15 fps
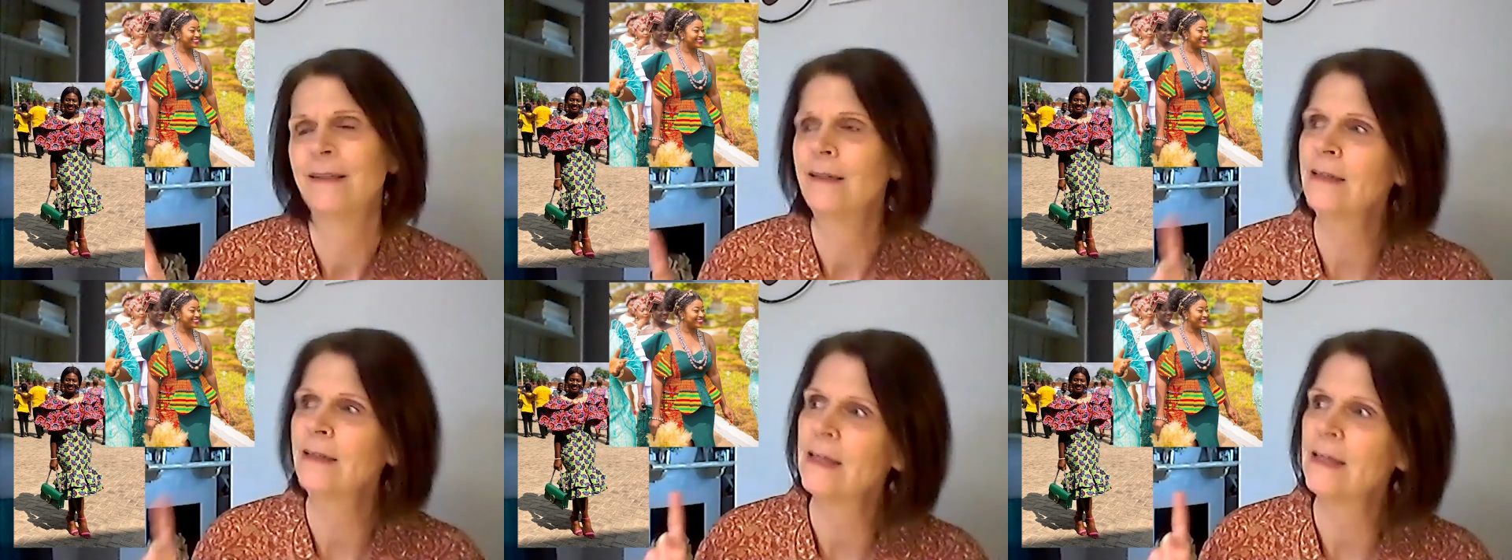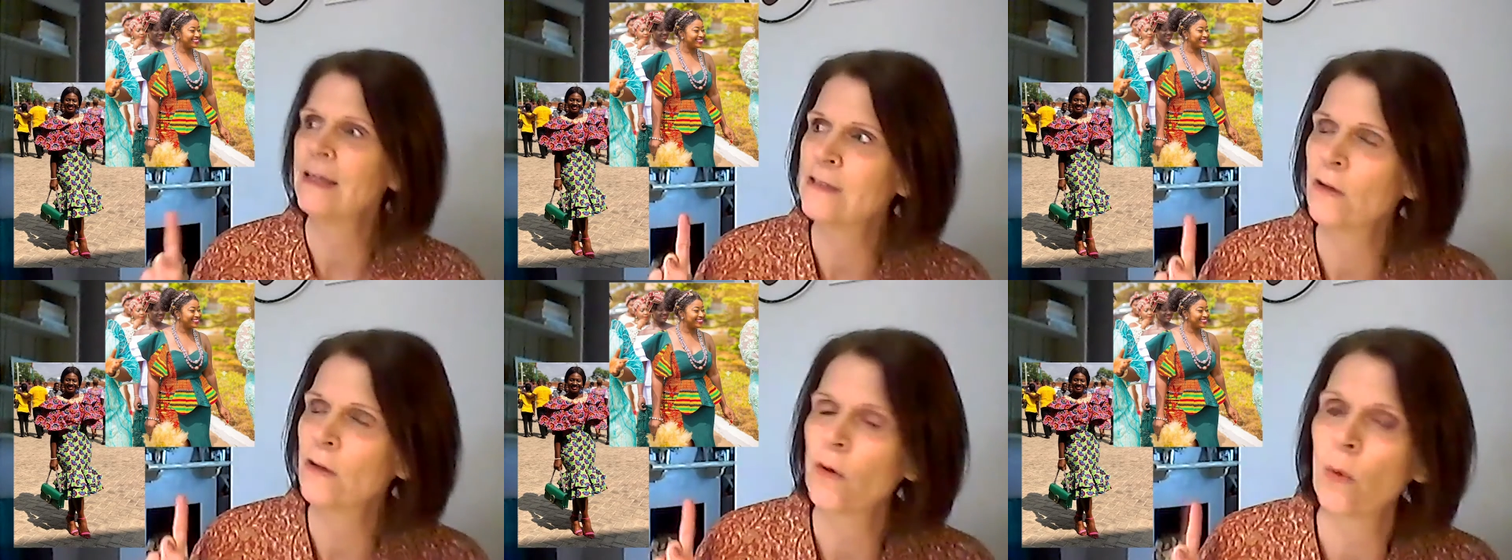Look at
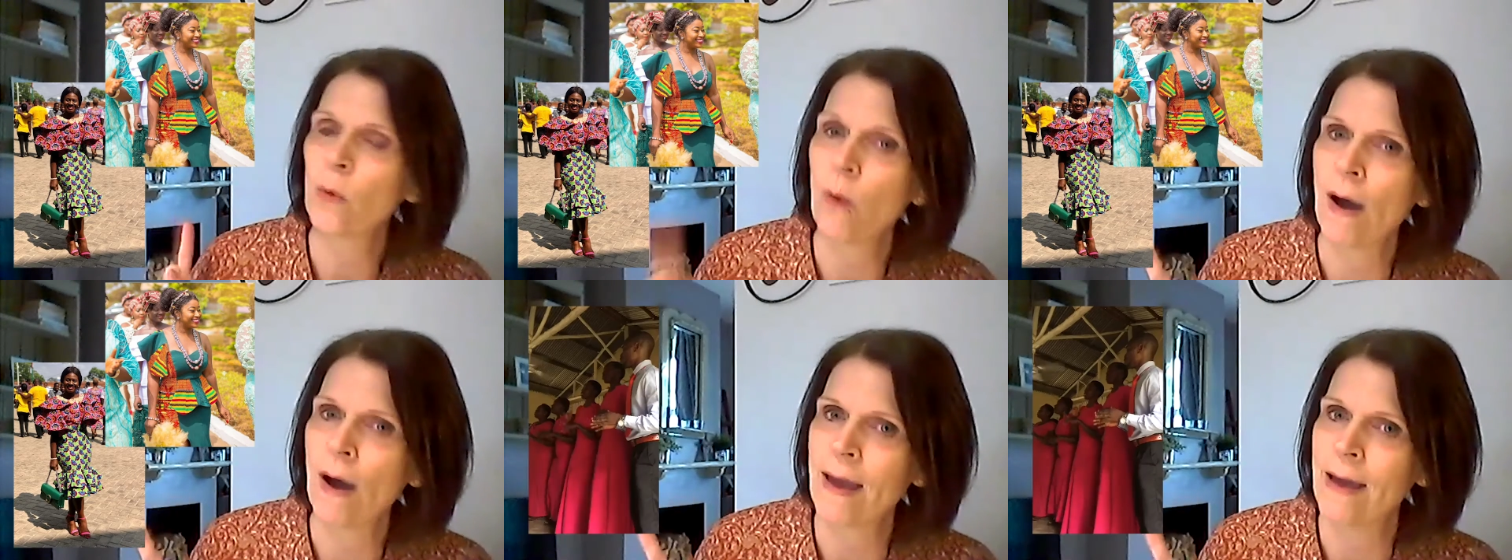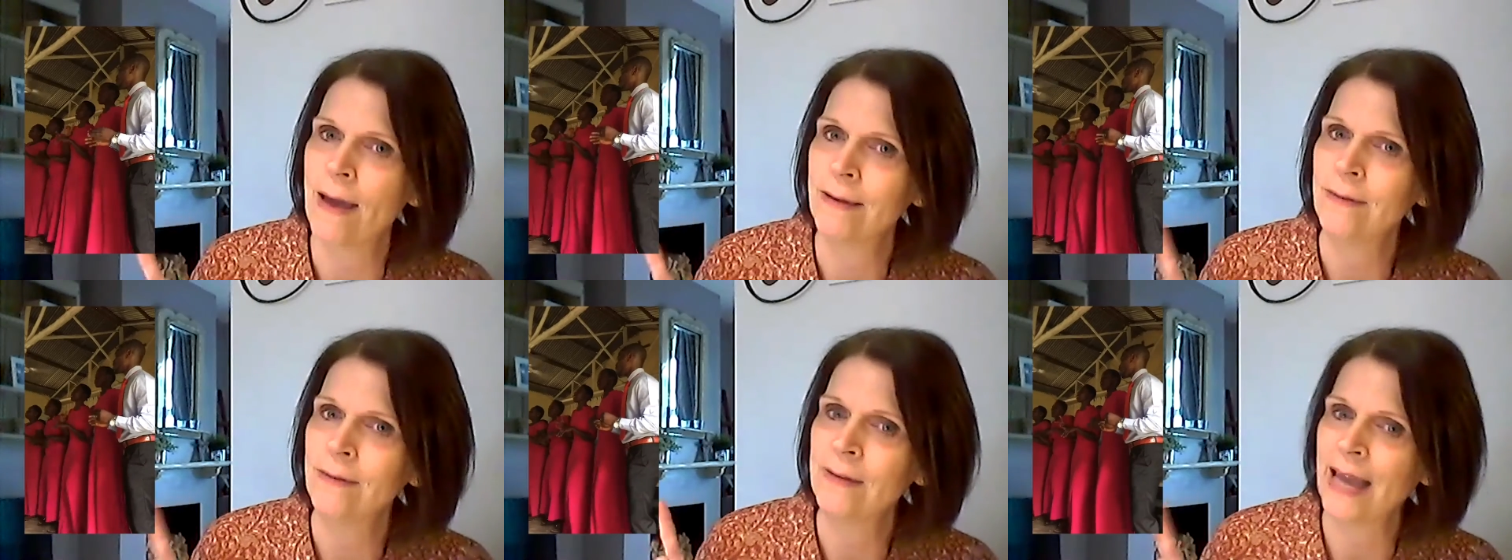this choir
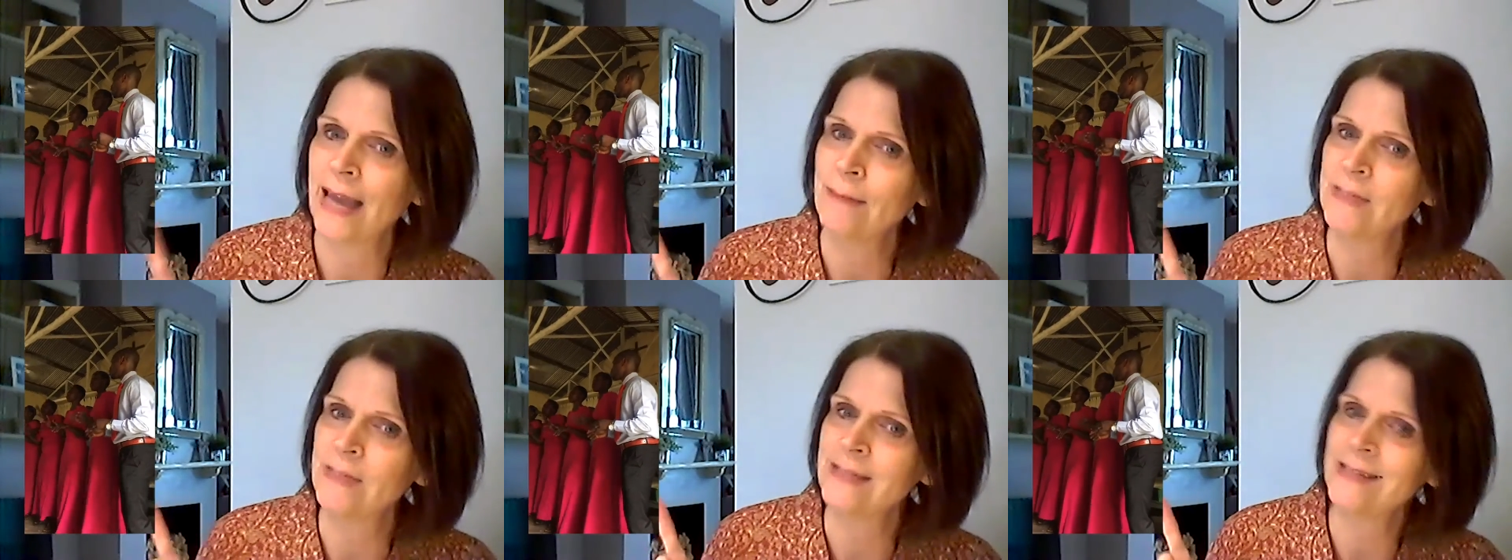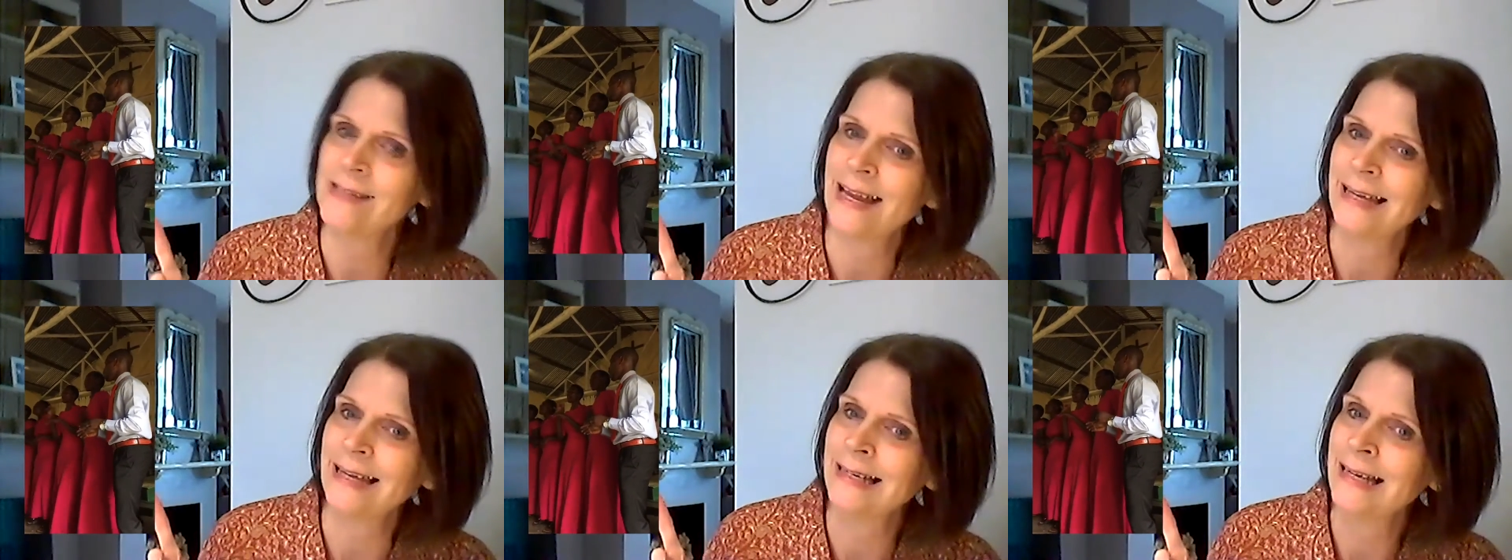who came to
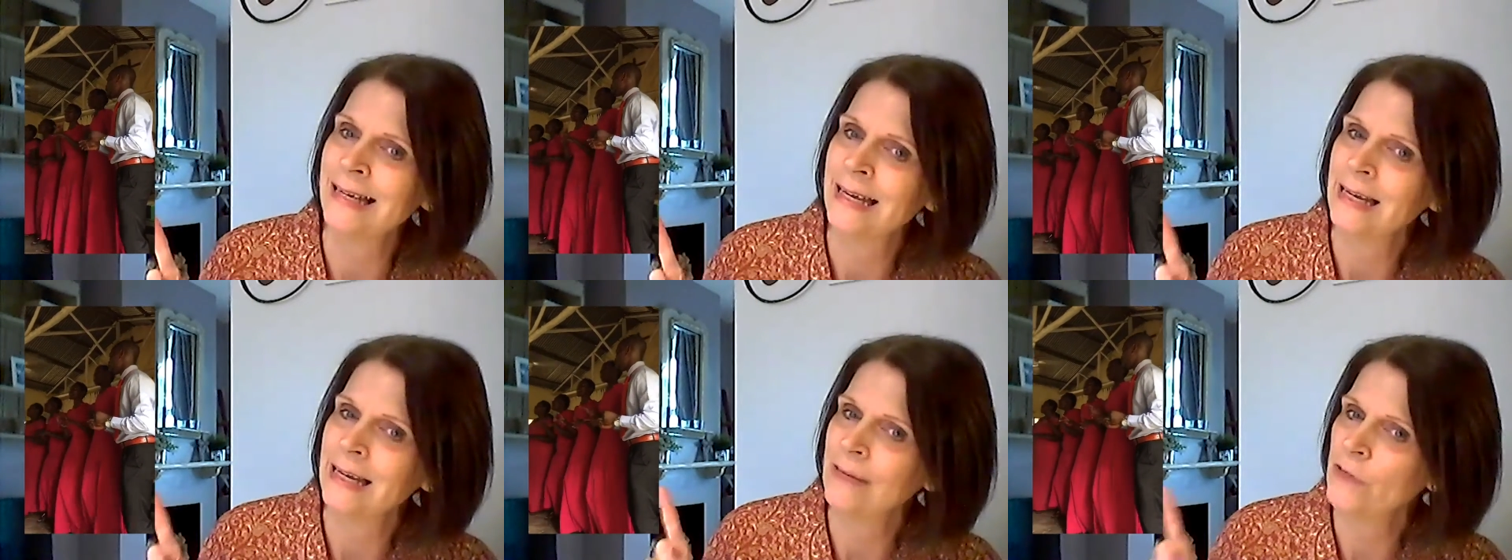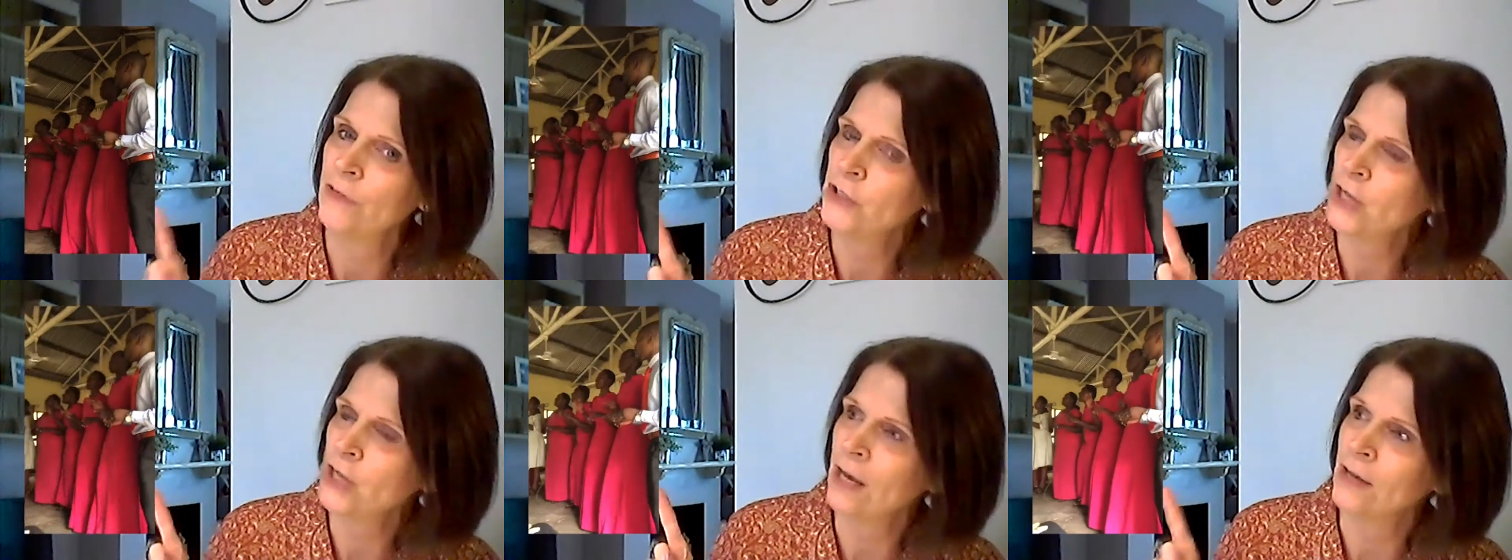sing in the
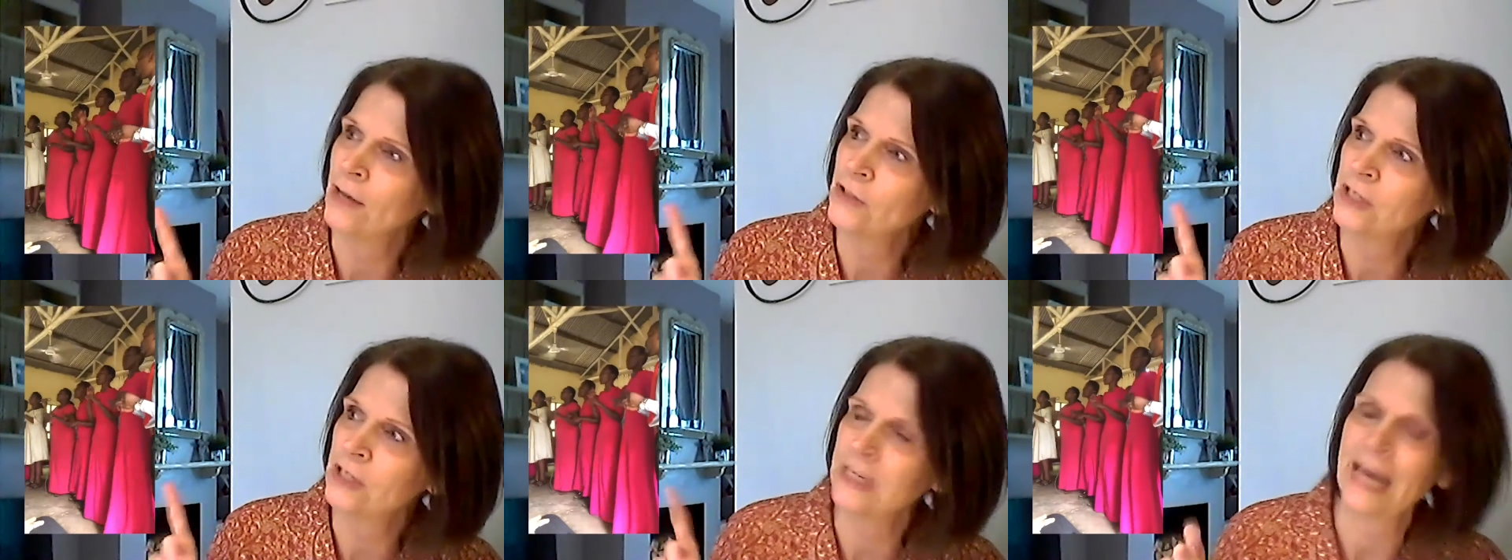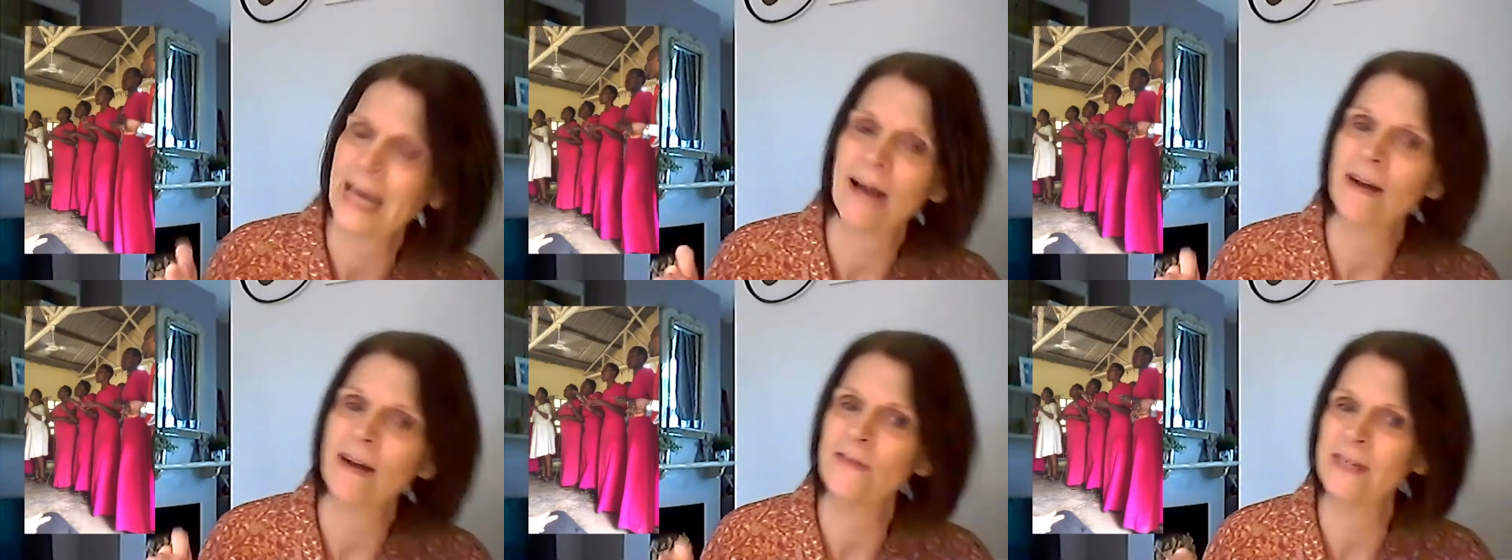church the day
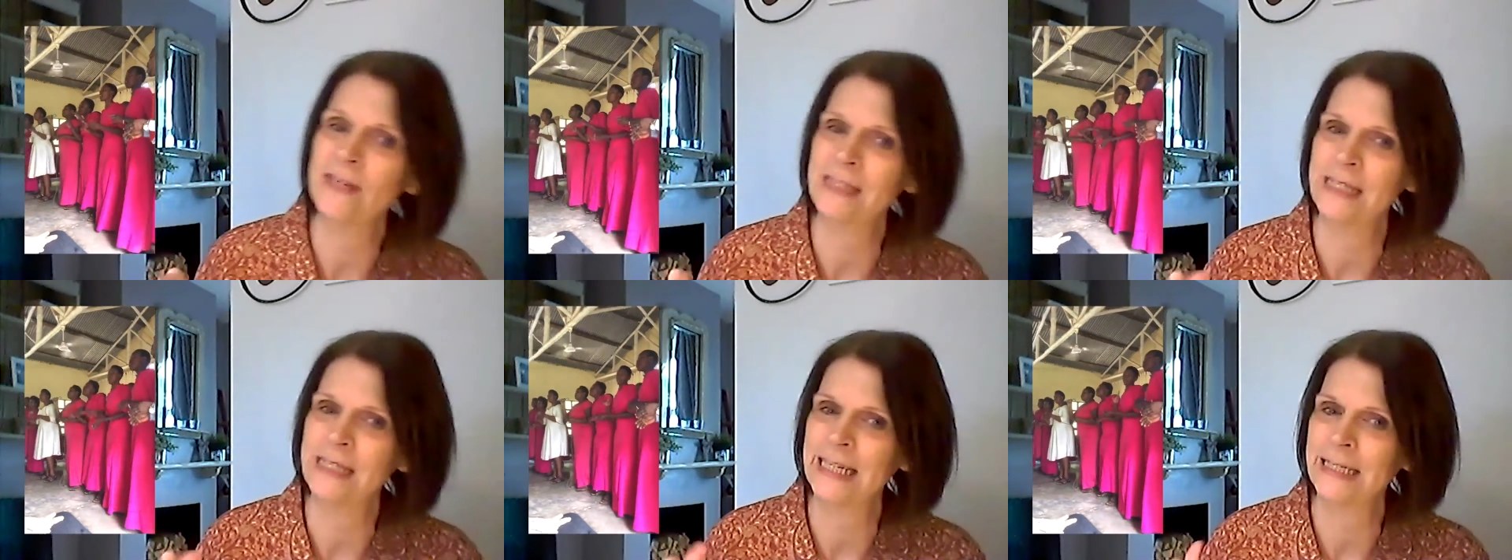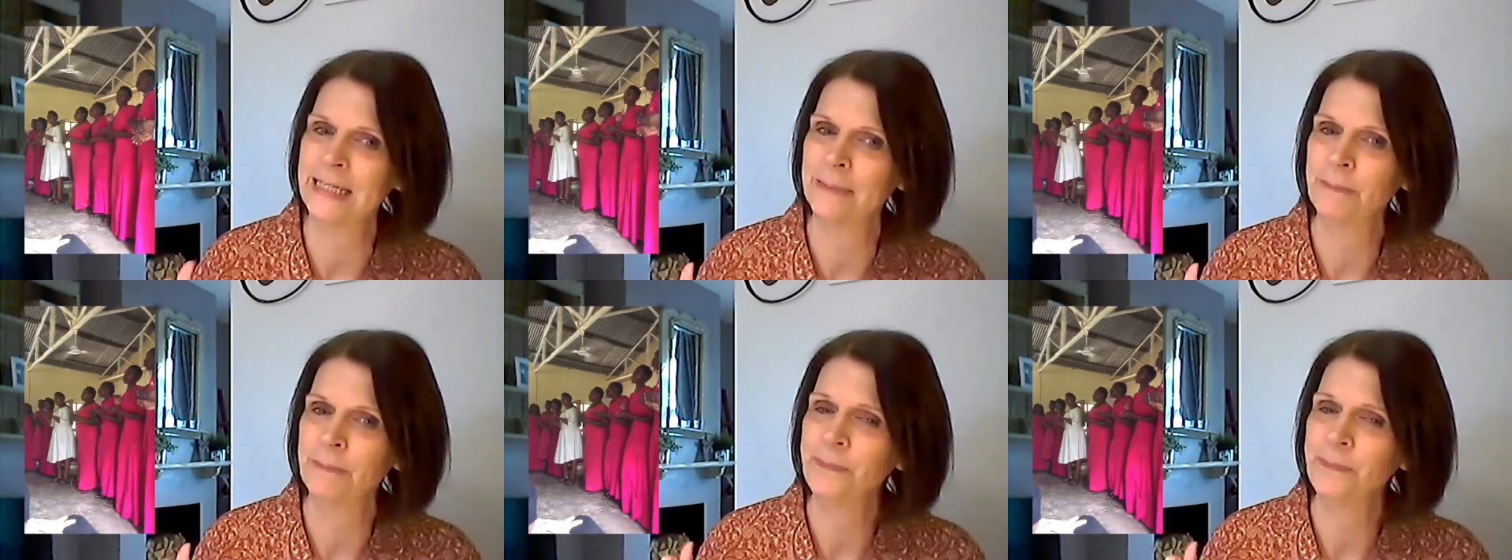I visited.